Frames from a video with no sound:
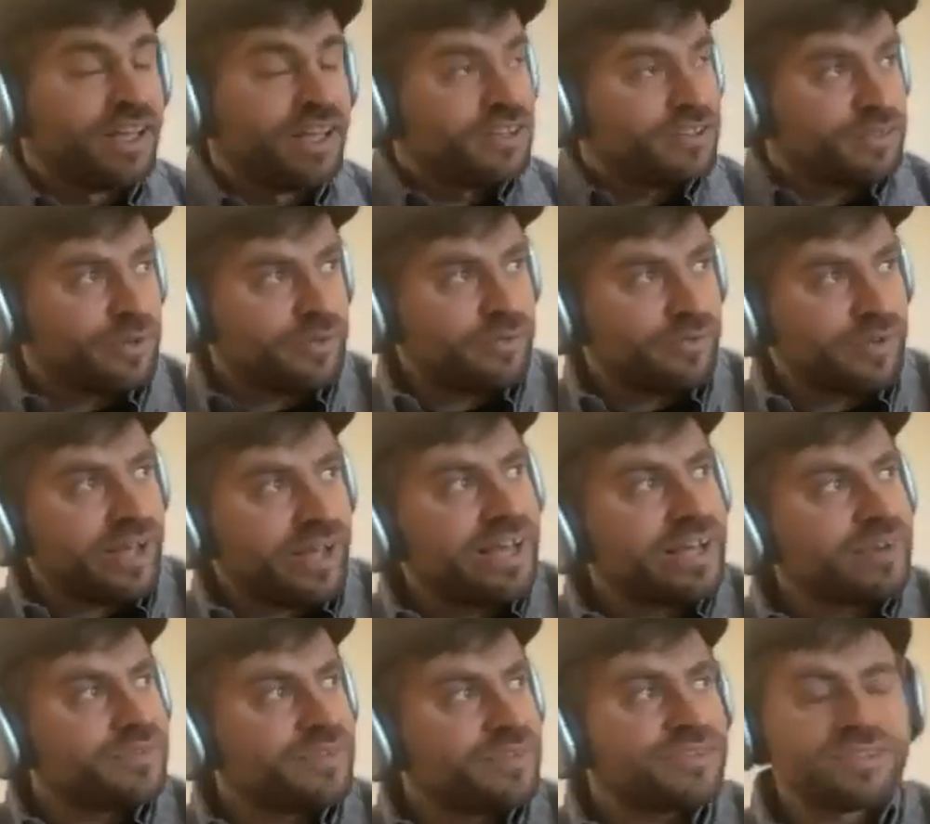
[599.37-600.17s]
So if
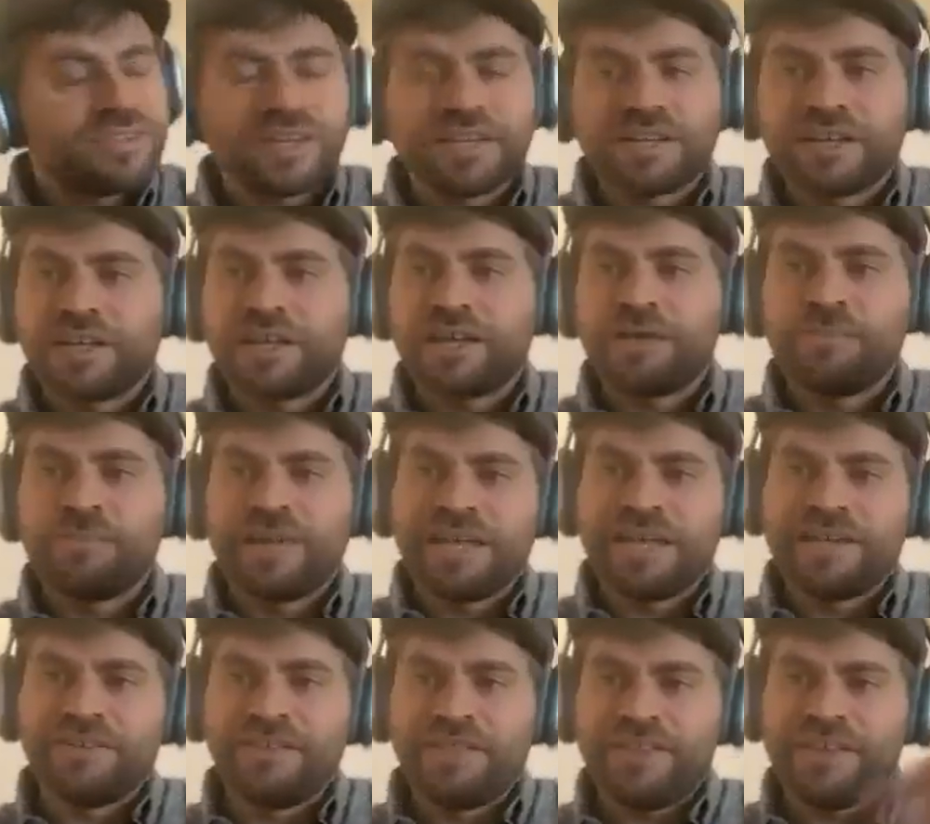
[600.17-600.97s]
I have the sun
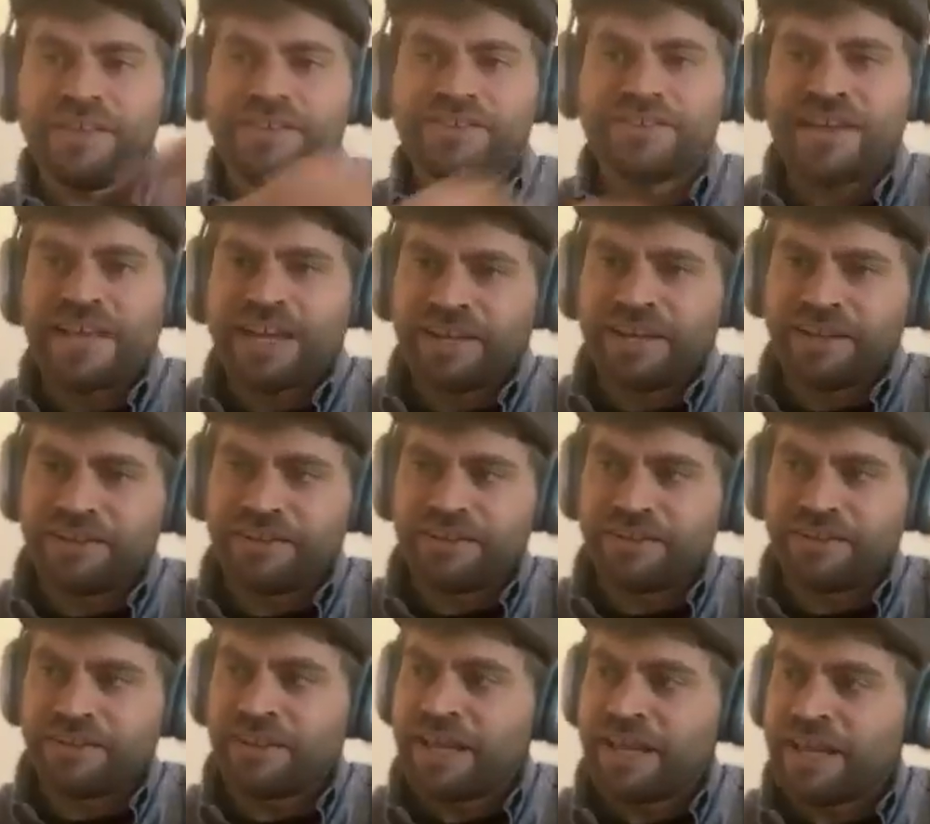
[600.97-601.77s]
coming in on this
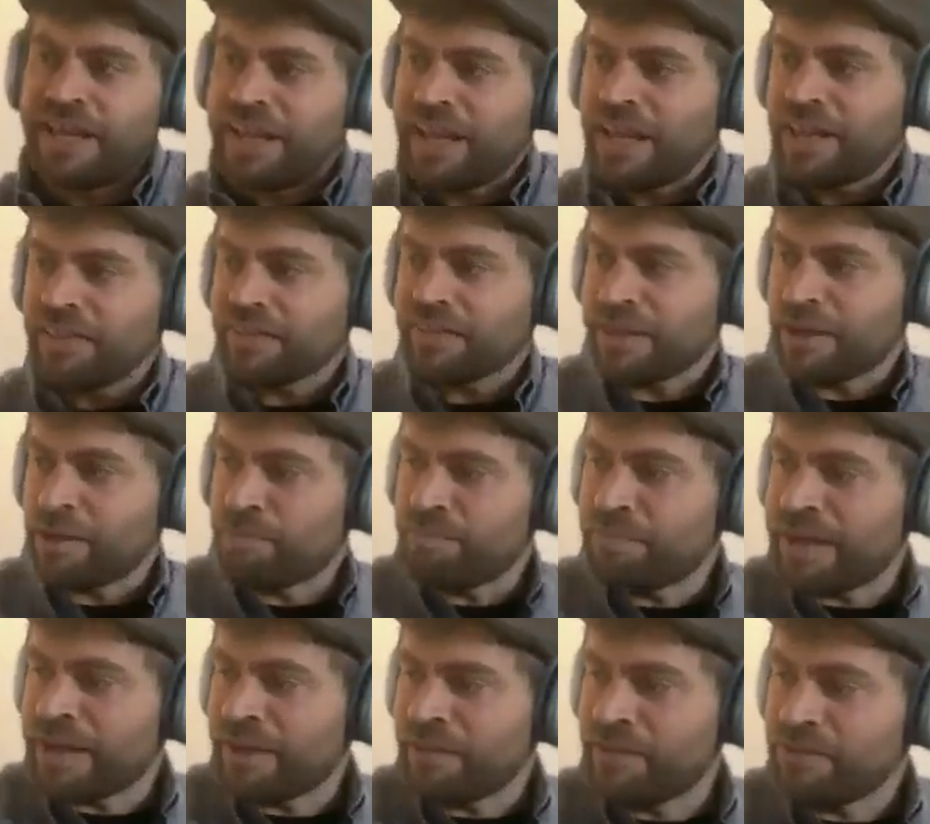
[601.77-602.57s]
angle, it's going
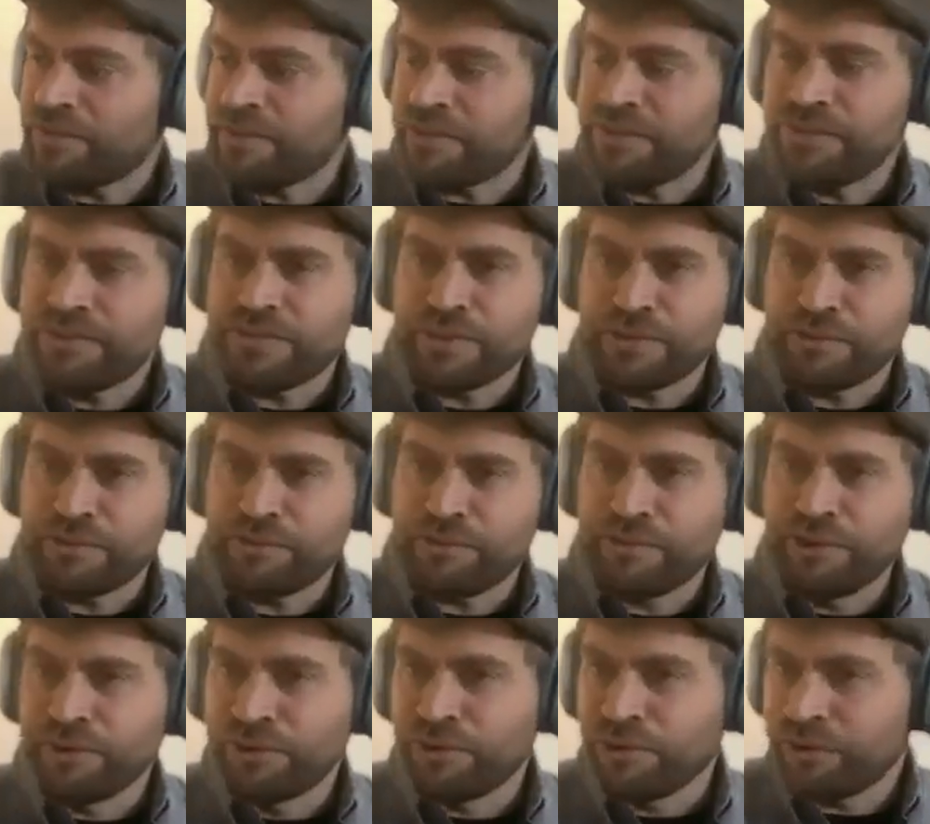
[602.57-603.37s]
to bounce into the
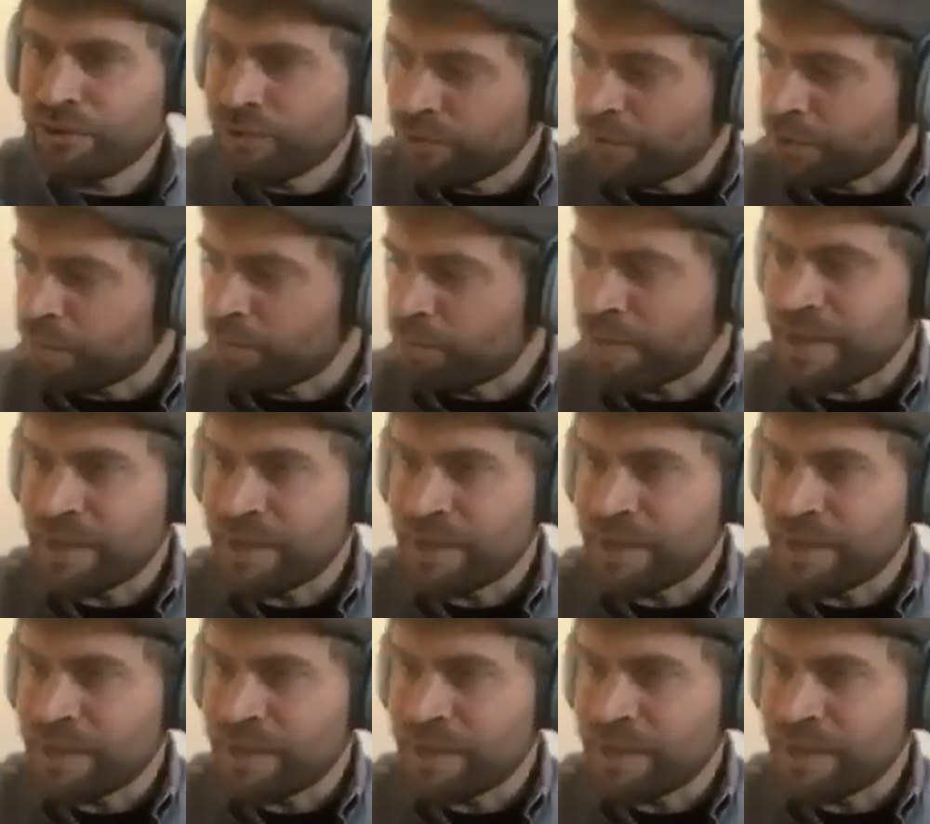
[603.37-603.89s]
floor or